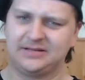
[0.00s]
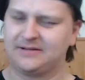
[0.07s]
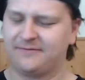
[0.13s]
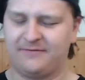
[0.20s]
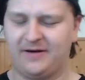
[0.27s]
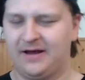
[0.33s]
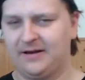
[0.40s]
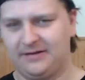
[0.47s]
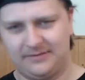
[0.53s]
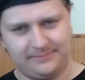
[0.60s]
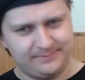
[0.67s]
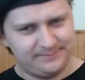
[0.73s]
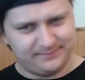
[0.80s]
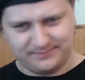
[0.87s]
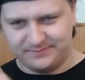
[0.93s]

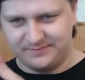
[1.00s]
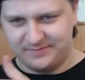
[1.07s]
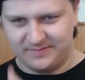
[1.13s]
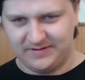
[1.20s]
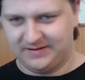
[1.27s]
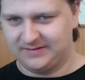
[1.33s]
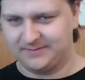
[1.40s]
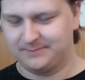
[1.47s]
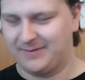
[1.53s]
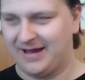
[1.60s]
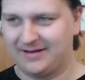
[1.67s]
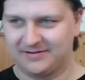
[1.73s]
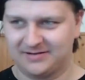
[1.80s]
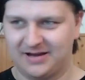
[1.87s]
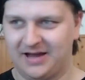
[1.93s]
final big
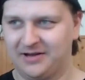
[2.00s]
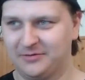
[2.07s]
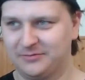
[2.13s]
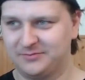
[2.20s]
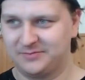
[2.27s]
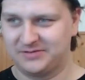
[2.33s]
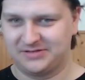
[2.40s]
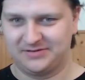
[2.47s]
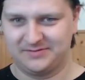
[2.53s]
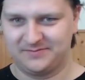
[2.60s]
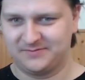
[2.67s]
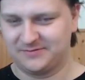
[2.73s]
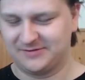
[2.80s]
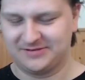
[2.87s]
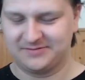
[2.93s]
bad guy who
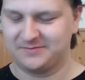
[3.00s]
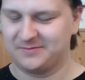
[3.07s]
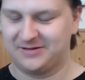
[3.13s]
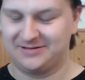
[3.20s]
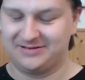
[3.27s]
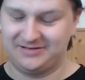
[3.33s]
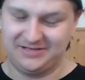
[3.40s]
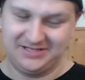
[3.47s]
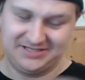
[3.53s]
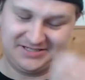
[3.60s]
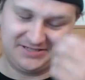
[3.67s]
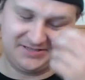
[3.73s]
wanted his